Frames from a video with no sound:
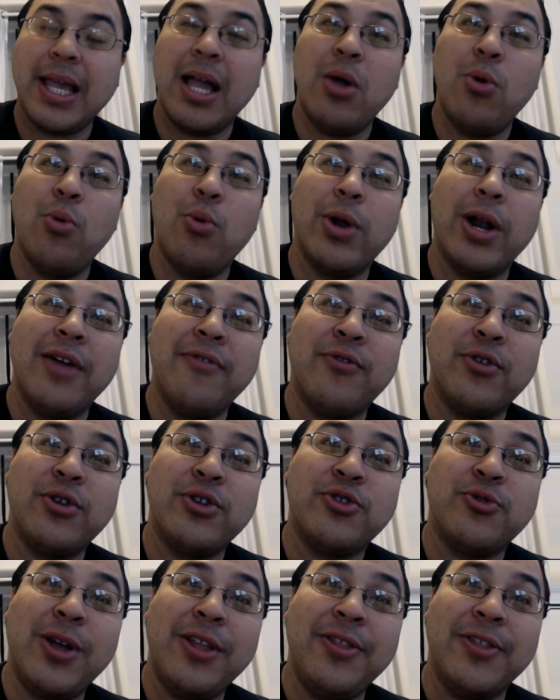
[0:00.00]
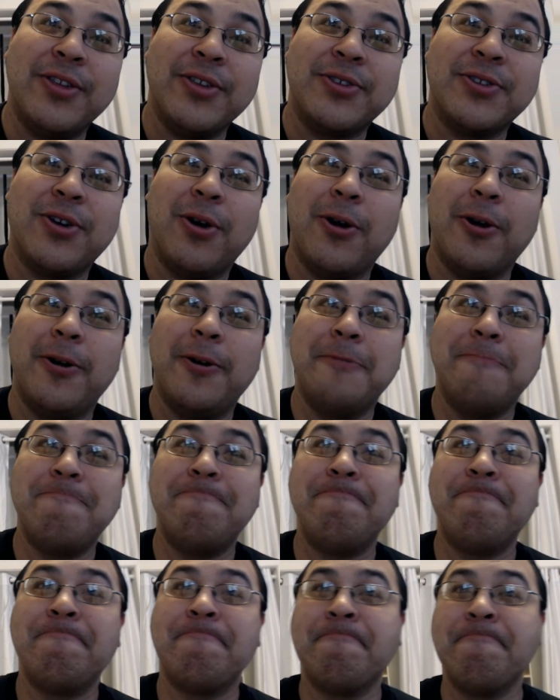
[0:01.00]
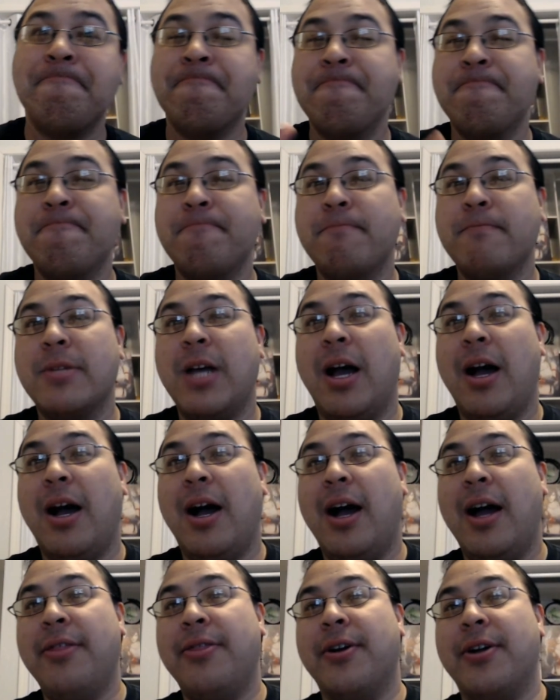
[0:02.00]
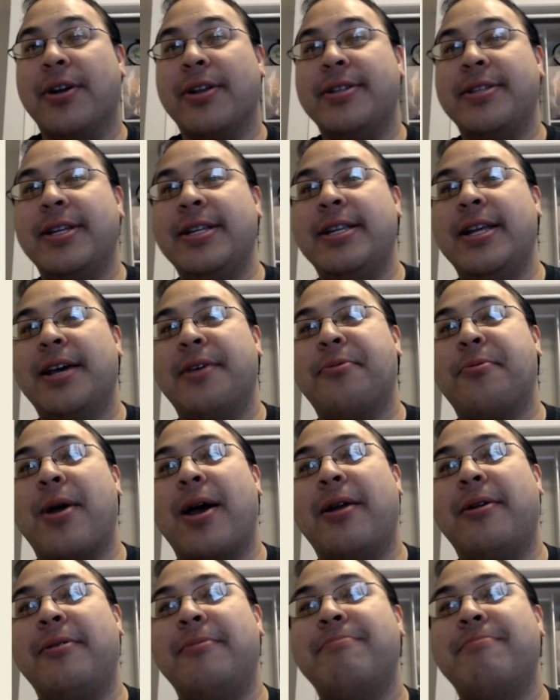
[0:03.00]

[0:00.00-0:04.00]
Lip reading: When I first read this card, I thought it said Death Rattle.